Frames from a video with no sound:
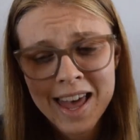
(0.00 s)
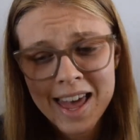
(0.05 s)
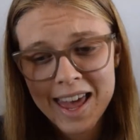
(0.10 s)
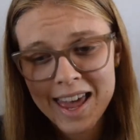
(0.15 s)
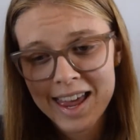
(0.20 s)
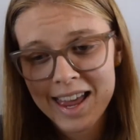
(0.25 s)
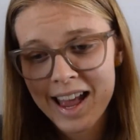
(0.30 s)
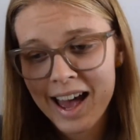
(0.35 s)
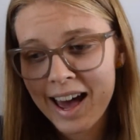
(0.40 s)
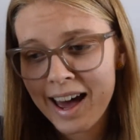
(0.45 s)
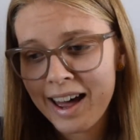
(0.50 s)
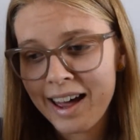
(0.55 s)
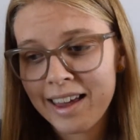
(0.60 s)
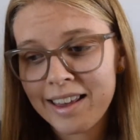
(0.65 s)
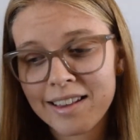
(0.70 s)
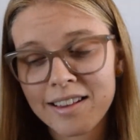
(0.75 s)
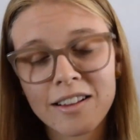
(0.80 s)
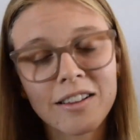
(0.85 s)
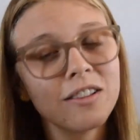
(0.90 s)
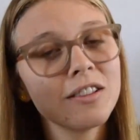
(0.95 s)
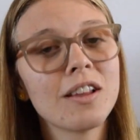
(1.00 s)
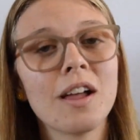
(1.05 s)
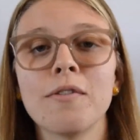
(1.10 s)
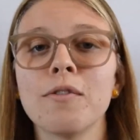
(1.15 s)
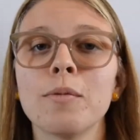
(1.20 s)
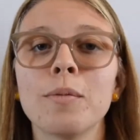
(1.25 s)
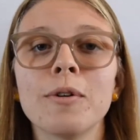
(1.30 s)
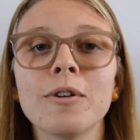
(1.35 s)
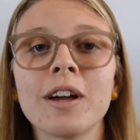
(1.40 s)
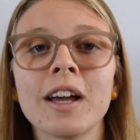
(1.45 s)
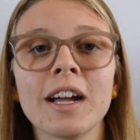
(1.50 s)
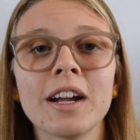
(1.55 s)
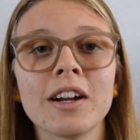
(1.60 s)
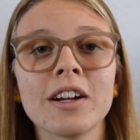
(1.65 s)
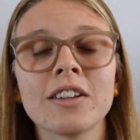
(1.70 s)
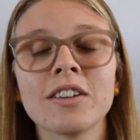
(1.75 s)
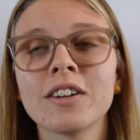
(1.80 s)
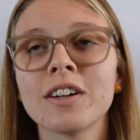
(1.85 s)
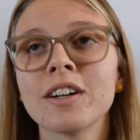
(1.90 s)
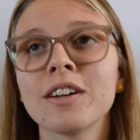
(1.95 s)
It has lovable
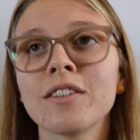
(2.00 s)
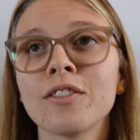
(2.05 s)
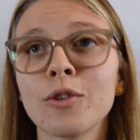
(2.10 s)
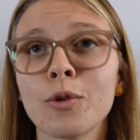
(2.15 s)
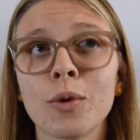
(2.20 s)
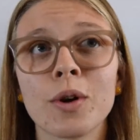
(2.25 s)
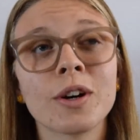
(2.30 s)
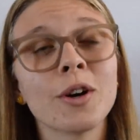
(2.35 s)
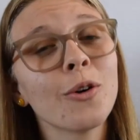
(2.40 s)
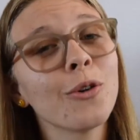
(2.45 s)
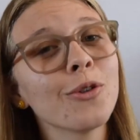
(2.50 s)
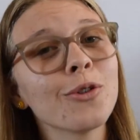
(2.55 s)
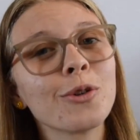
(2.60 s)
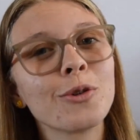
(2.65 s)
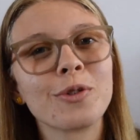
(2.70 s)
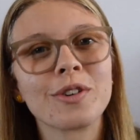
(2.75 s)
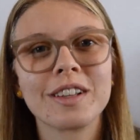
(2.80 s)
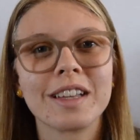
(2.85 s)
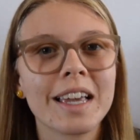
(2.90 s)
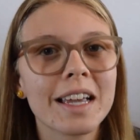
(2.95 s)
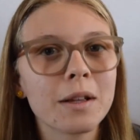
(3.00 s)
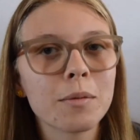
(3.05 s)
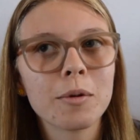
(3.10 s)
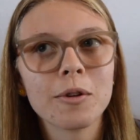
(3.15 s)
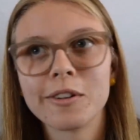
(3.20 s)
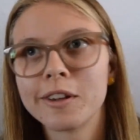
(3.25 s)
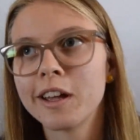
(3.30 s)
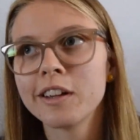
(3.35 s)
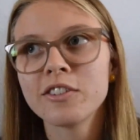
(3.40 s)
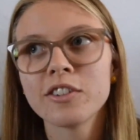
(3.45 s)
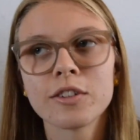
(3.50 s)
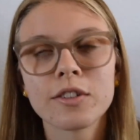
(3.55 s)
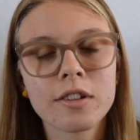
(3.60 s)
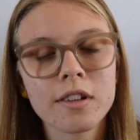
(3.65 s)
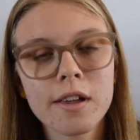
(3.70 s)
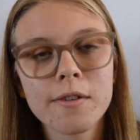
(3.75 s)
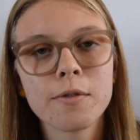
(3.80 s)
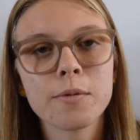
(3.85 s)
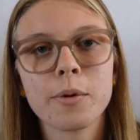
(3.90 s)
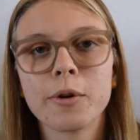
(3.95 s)
characters who are also relatable, not just
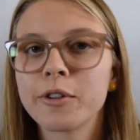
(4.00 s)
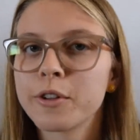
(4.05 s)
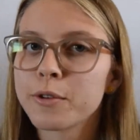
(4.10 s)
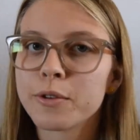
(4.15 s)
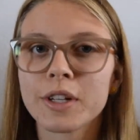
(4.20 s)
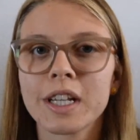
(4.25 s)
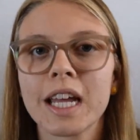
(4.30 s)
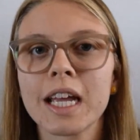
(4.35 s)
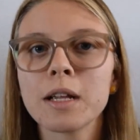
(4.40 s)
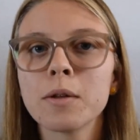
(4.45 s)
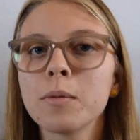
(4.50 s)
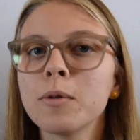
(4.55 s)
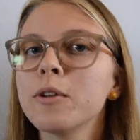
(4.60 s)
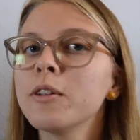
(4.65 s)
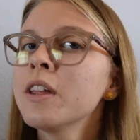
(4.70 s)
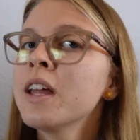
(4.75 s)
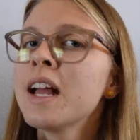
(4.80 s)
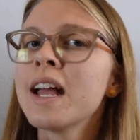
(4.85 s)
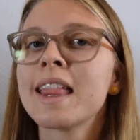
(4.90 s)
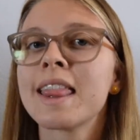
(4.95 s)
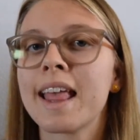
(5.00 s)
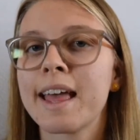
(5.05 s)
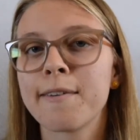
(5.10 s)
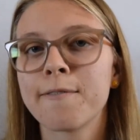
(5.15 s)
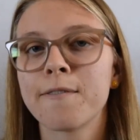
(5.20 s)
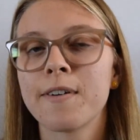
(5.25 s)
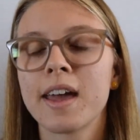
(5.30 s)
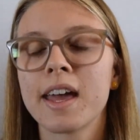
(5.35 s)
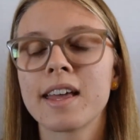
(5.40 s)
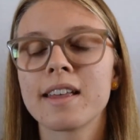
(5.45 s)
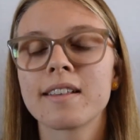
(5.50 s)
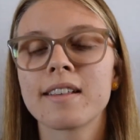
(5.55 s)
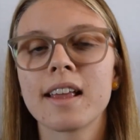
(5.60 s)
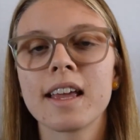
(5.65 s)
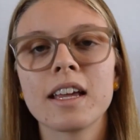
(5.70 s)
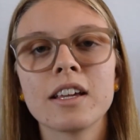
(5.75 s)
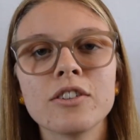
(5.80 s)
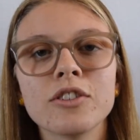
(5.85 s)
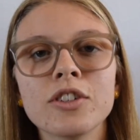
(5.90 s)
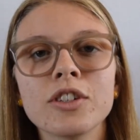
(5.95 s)
lovable. They're relatable, they face
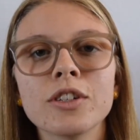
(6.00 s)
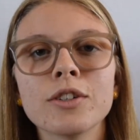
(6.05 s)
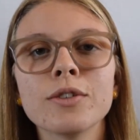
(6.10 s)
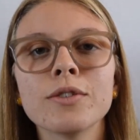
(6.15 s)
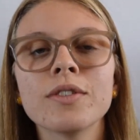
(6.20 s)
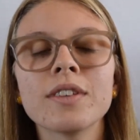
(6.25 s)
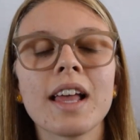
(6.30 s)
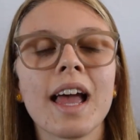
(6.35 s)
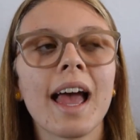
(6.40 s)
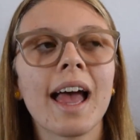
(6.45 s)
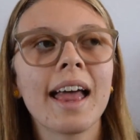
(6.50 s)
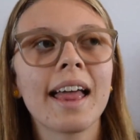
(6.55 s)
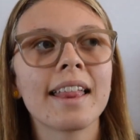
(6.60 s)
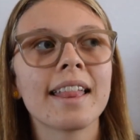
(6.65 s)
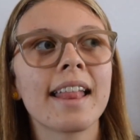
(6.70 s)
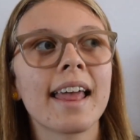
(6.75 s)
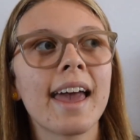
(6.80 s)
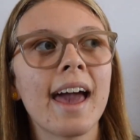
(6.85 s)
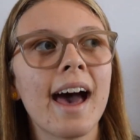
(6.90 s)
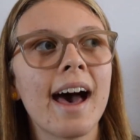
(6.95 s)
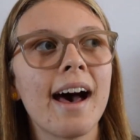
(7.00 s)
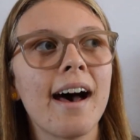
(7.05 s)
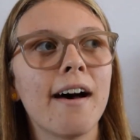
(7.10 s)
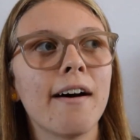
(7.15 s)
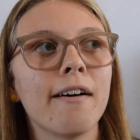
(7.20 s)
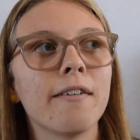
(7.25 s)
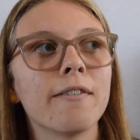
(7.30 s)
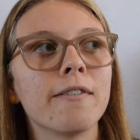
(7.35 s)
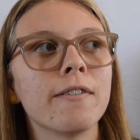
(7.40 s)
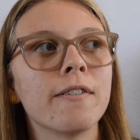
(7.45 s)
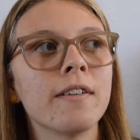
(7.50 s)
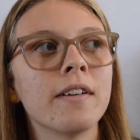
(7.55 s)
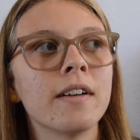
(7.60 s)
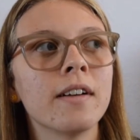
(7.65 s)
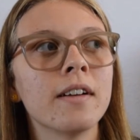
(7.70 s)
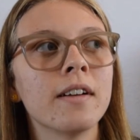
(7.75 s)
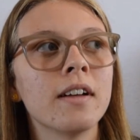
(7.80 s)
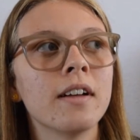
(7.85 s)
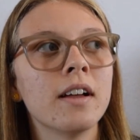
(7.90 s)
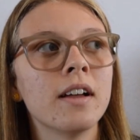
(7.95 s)
issues, and they have
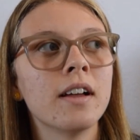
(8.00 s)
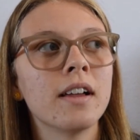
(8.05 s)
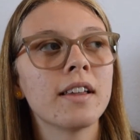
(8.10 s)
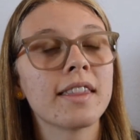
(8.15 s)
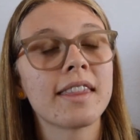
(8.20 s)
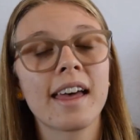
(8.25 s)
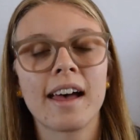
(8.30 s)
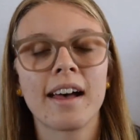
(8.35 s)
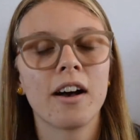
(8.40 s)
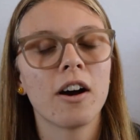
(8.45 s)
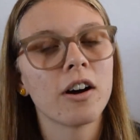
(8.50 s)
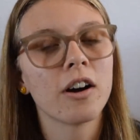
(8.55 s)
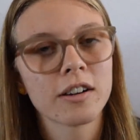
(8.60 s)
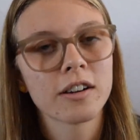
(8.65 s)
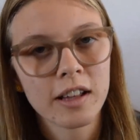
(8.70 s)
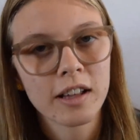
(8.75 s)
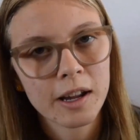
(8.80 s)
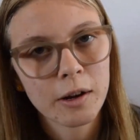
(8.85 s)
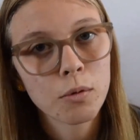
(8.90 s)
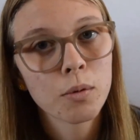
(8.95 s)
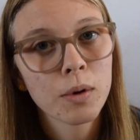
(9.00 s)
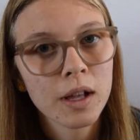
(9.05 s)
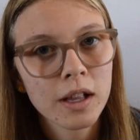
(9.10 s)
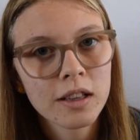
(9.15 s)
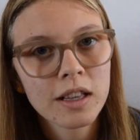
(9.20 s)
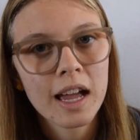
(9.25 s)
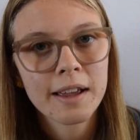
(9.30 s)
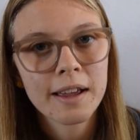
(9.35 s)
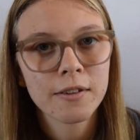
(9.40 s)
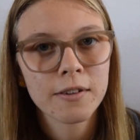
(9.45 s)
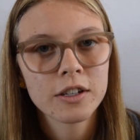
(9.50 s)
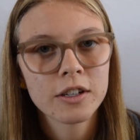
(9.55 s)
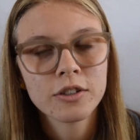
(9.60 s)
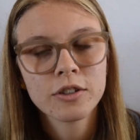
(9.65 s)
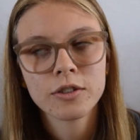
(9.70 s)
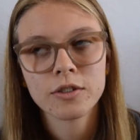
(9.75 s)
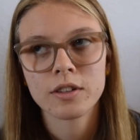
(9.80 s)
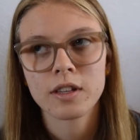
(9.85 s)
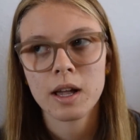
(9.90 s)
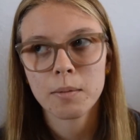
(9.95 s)
that are like real life
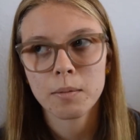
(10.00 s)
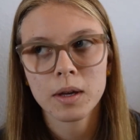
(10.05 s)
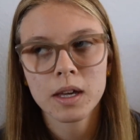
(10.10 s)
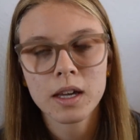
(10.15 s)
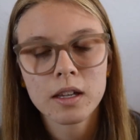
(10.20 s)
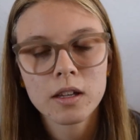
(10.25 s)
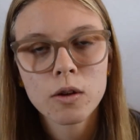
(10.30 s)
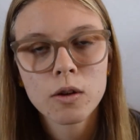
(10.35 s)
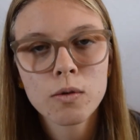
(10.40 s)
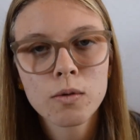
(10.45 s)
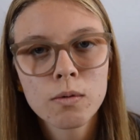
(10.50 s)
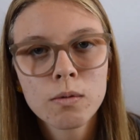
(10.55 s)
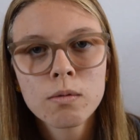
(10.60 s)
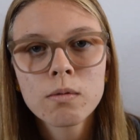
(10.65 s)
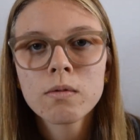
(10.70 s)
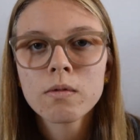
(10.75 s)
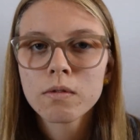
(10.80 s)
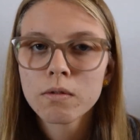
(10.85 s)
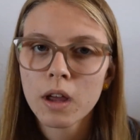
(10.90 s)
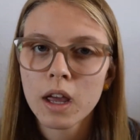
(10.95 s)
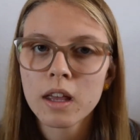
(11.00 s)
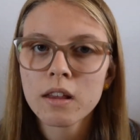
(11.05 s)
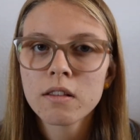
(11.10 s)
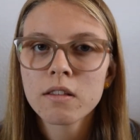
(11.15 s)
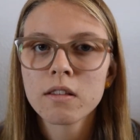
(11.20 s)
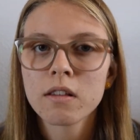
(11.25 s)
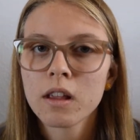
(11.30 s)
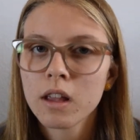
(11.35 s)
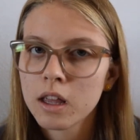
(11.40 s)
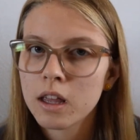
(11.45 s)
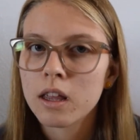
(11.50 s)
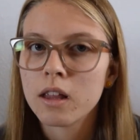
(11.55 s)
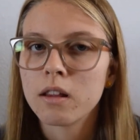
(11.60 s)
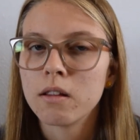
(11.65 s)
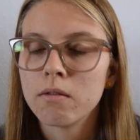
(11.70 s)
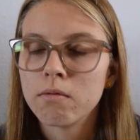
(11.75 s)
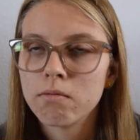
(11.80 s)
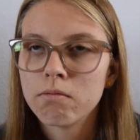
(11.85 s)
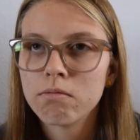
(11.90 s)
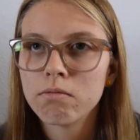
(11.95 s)
issues that me and you face
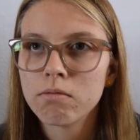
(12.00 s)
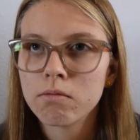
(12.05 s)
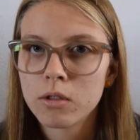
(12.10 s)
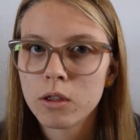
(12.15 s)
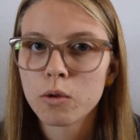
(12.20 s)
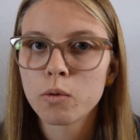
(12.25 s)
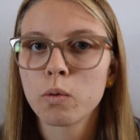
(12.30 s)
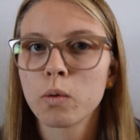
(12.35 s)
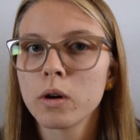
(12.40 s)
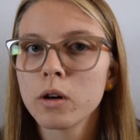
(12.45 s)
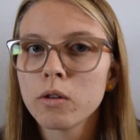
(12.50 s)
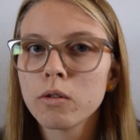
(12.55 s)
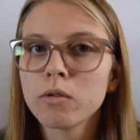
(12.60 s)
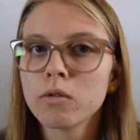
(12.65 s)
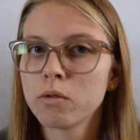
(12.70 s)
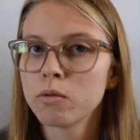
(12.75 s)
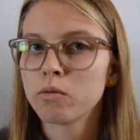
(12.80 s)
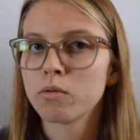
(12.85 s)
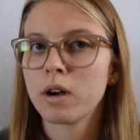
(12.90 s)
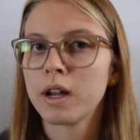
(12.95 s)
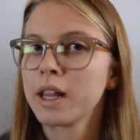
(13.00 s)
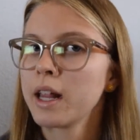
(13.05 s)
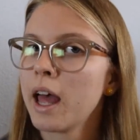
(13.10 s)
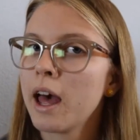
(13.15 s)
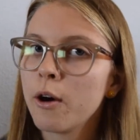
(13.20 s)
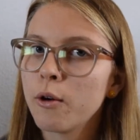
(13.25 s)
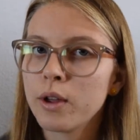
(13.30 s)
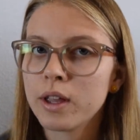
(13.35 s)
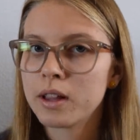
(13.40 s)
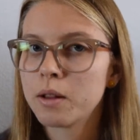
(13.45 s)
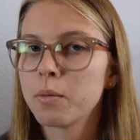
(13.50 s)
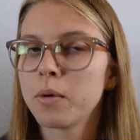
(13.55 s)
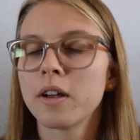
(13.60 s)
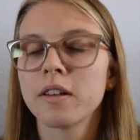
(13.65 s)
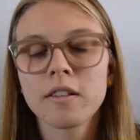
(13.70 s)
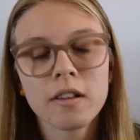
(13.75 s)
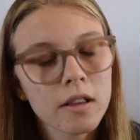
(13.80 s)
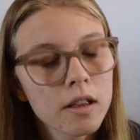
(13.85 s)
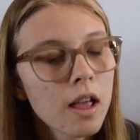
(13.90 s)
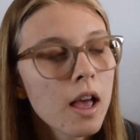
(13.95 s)
in this world right now, in the
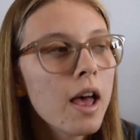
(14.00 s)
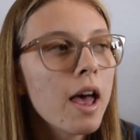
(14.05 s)
present.